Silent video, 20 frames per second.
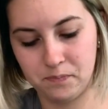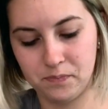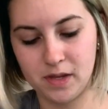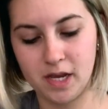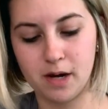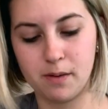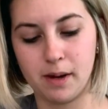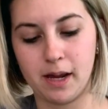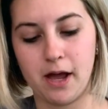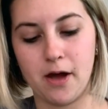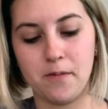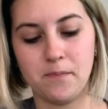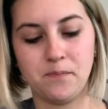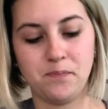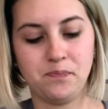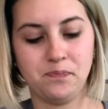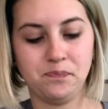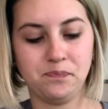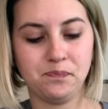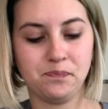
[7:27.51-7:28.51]
Here we go.
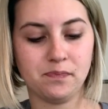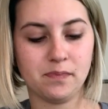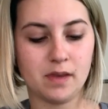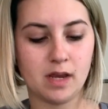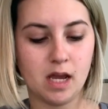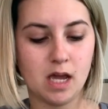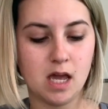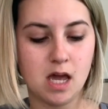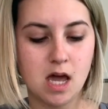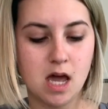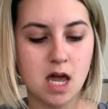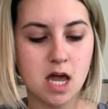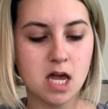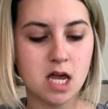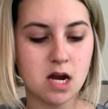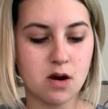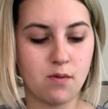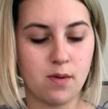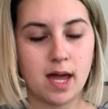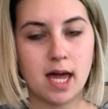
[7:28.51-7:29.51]

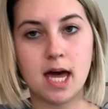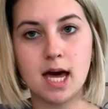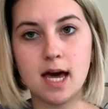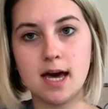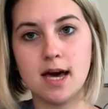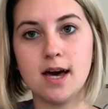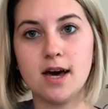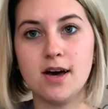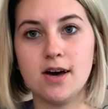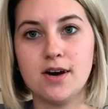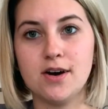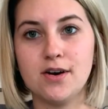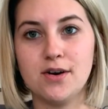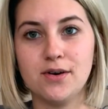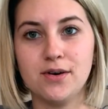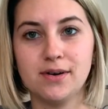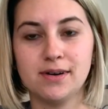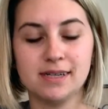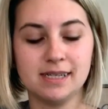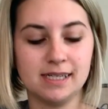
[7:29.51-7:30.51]
Here we go.